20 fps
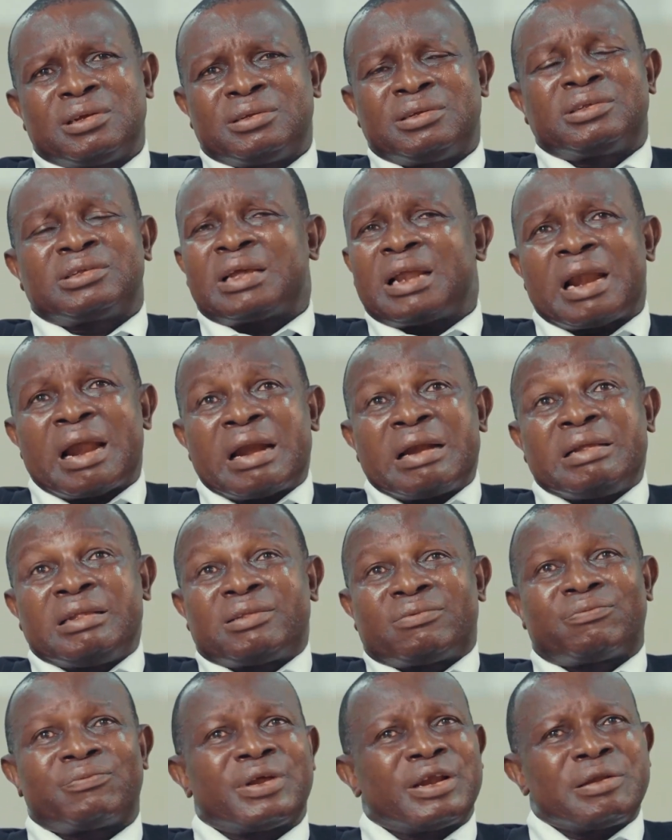the salary
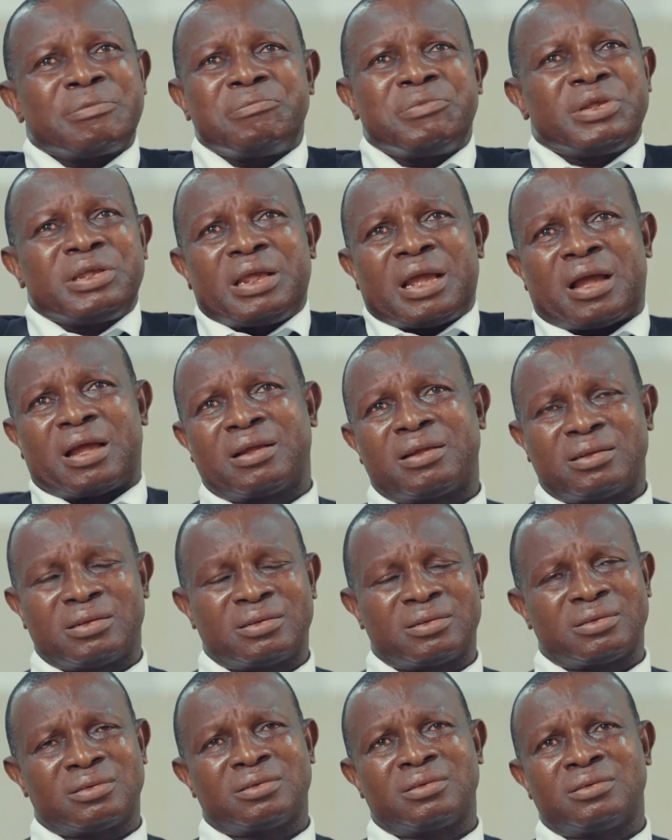is very meager.
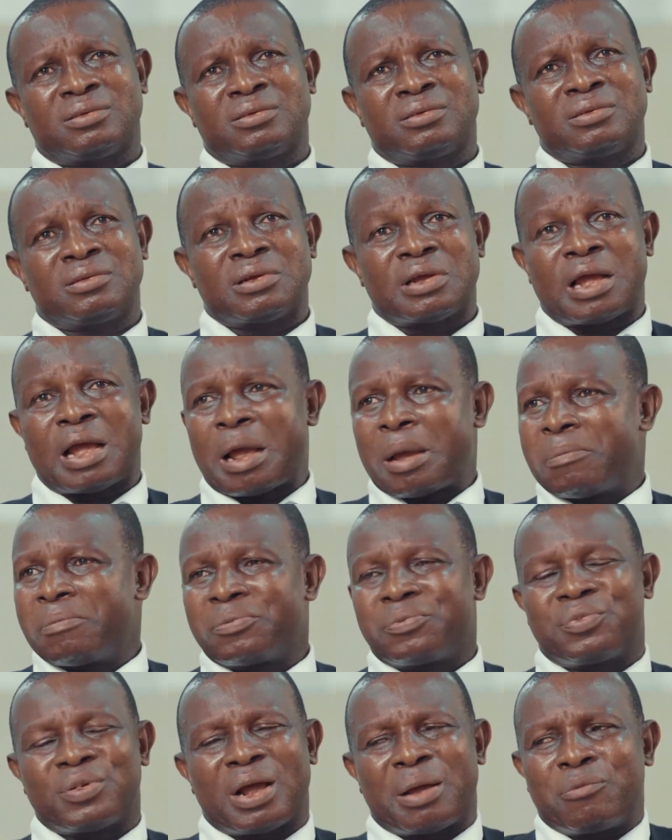
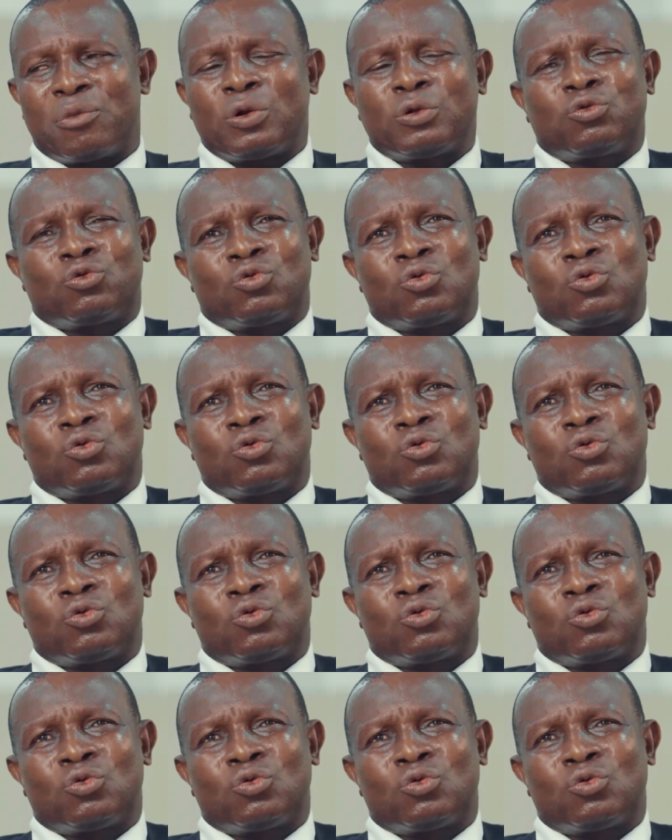I'm not